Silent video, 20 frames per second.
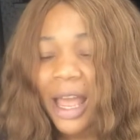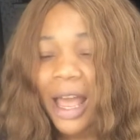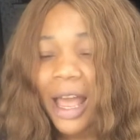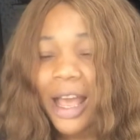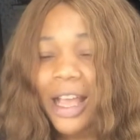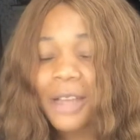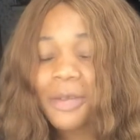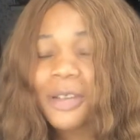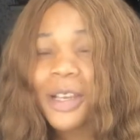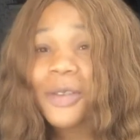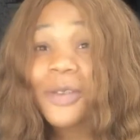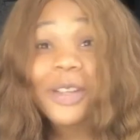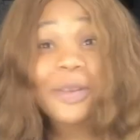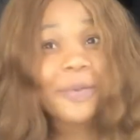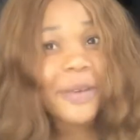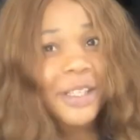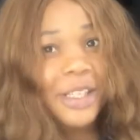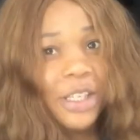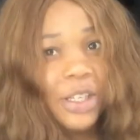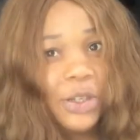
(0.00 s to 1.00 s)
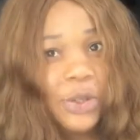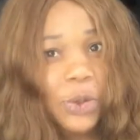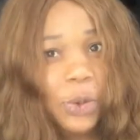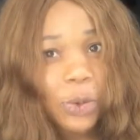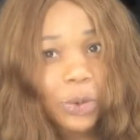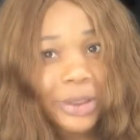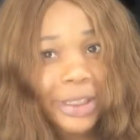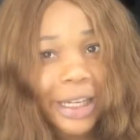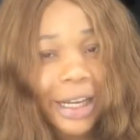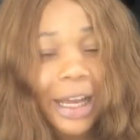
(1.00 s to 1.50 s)
especially when the person is
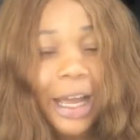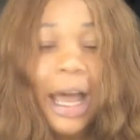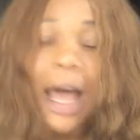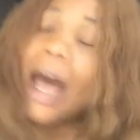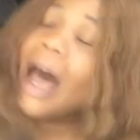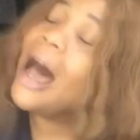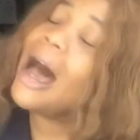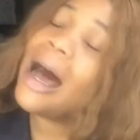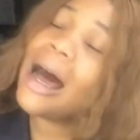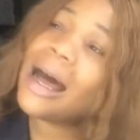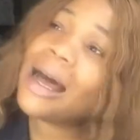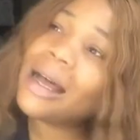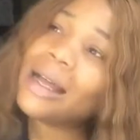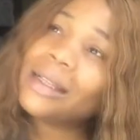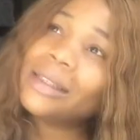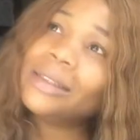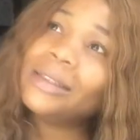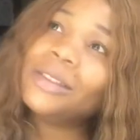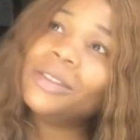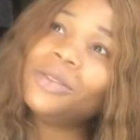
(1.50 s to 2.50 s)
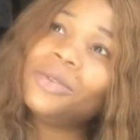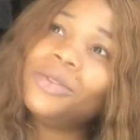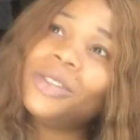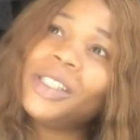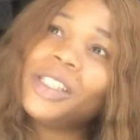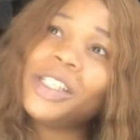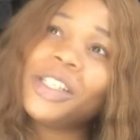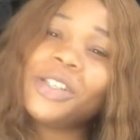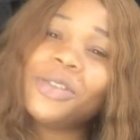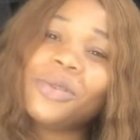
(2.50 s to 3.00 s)
older, and
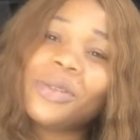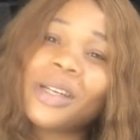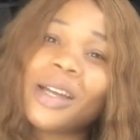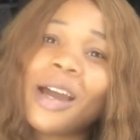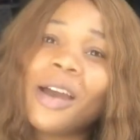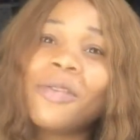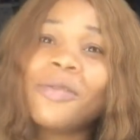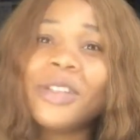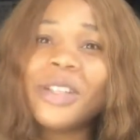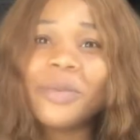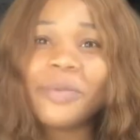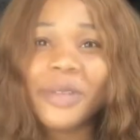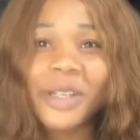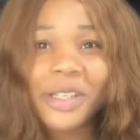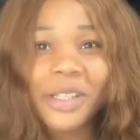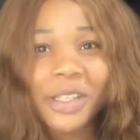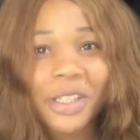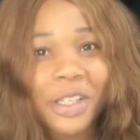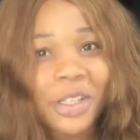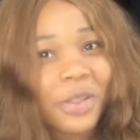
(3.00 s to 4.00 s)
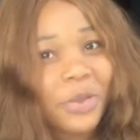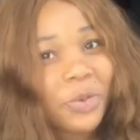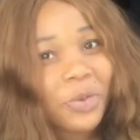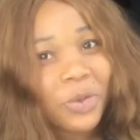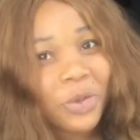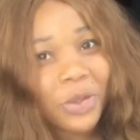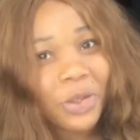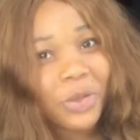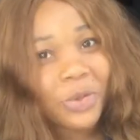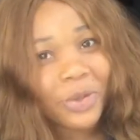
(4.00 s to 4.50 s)
really you can't really be
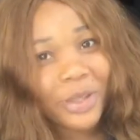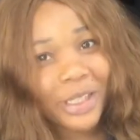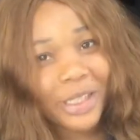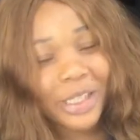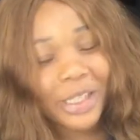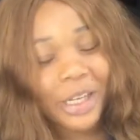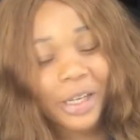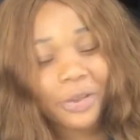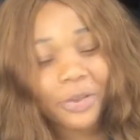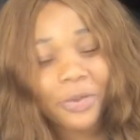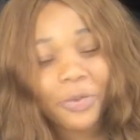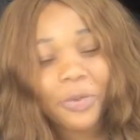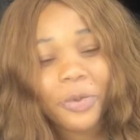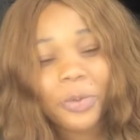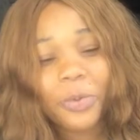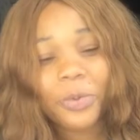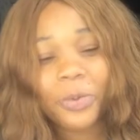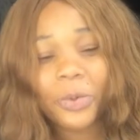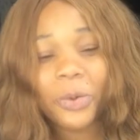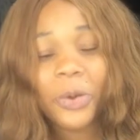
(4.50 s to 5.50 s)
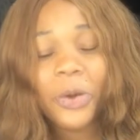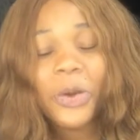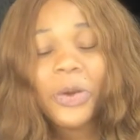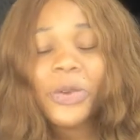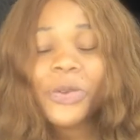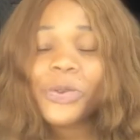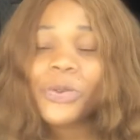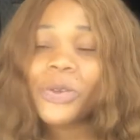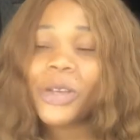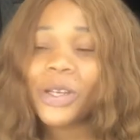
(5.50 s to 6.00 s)
exchanging words with this kind of people.
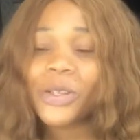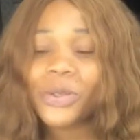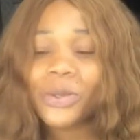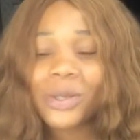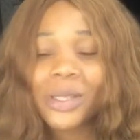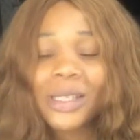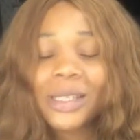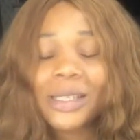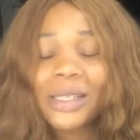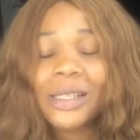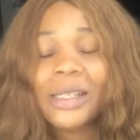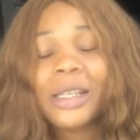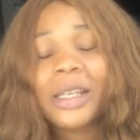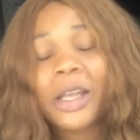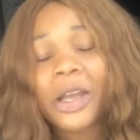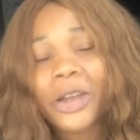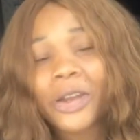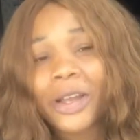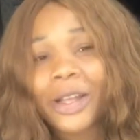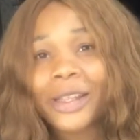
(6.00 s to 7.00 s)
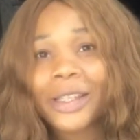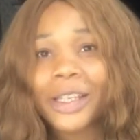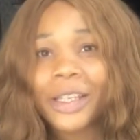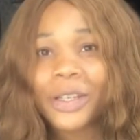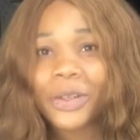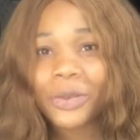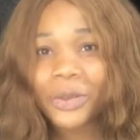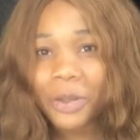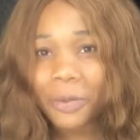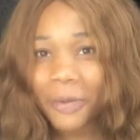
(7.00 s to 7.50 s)
So you're just sitting down, you're
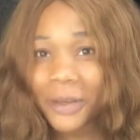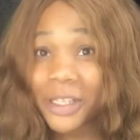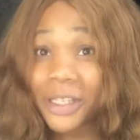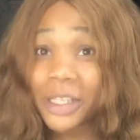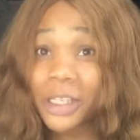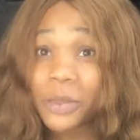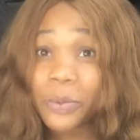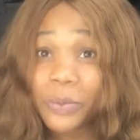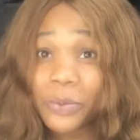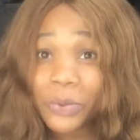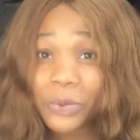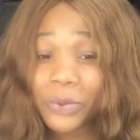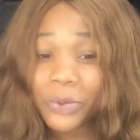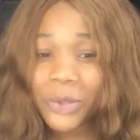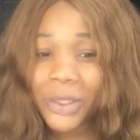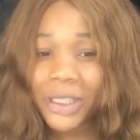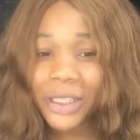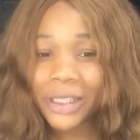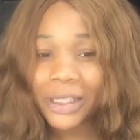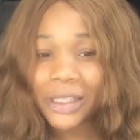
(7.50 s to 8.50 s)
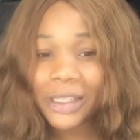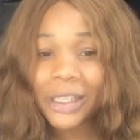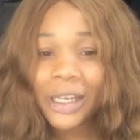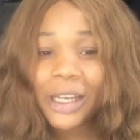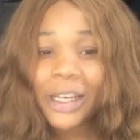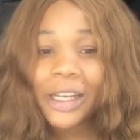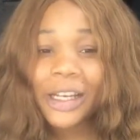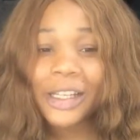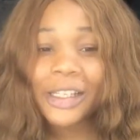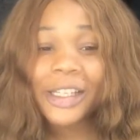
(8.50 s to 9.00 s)
taking all the person's bullshit,
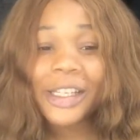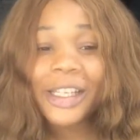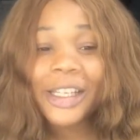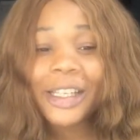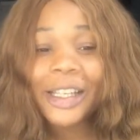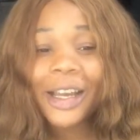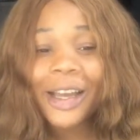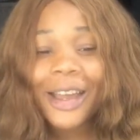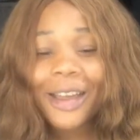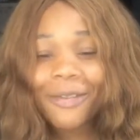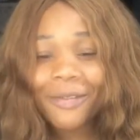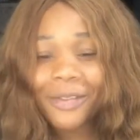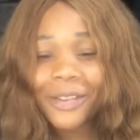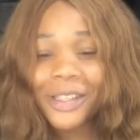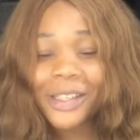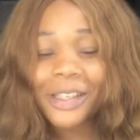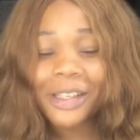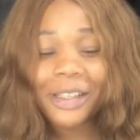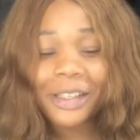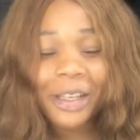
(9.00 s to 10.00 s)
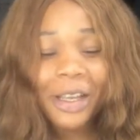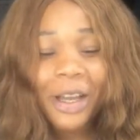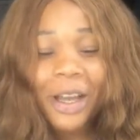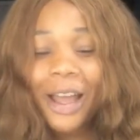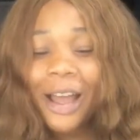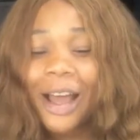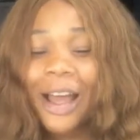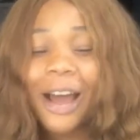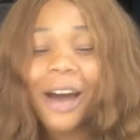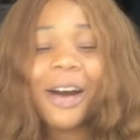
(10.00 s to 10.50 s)
you're taking everything,
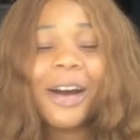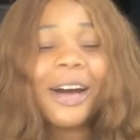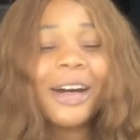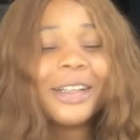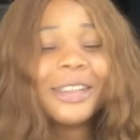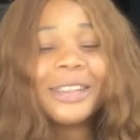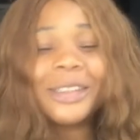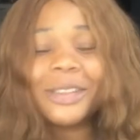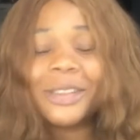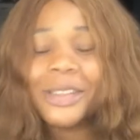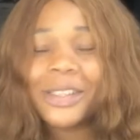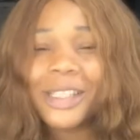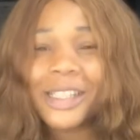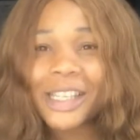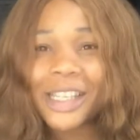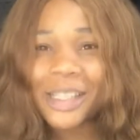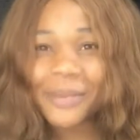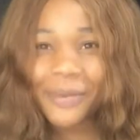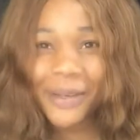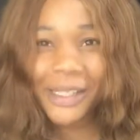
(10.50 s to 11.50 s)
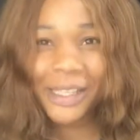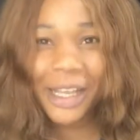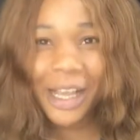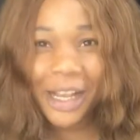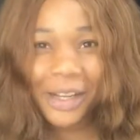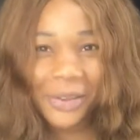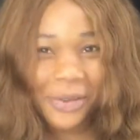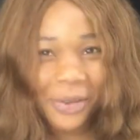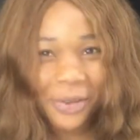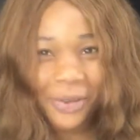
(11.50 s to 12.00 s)
all the nonsense the person
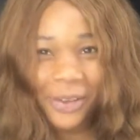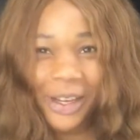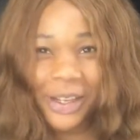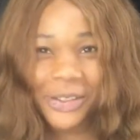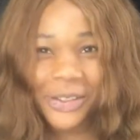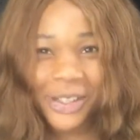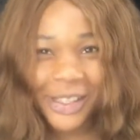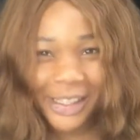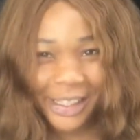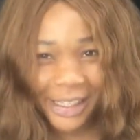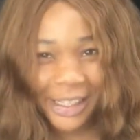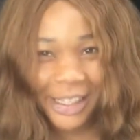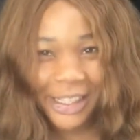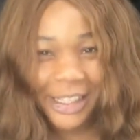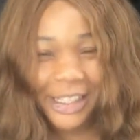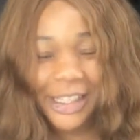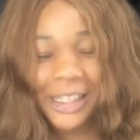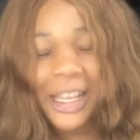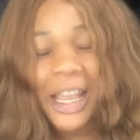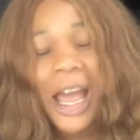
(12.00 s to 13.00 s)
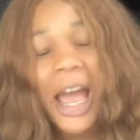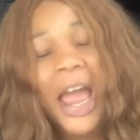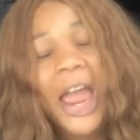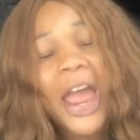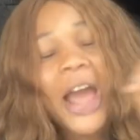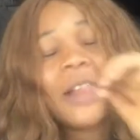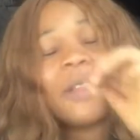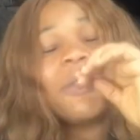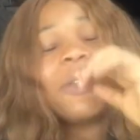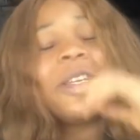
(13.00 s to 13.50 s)
has so far, you're just taking it
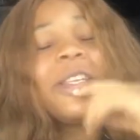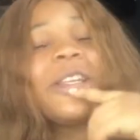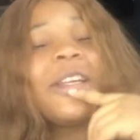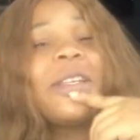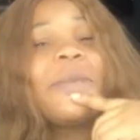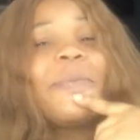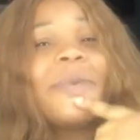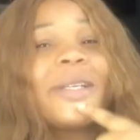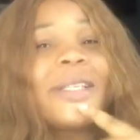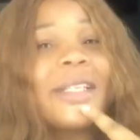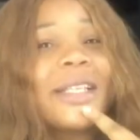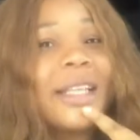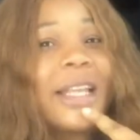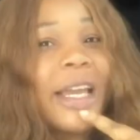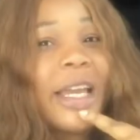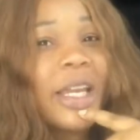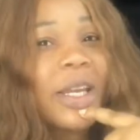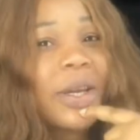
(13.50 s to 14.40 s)
and you're looking at the person like,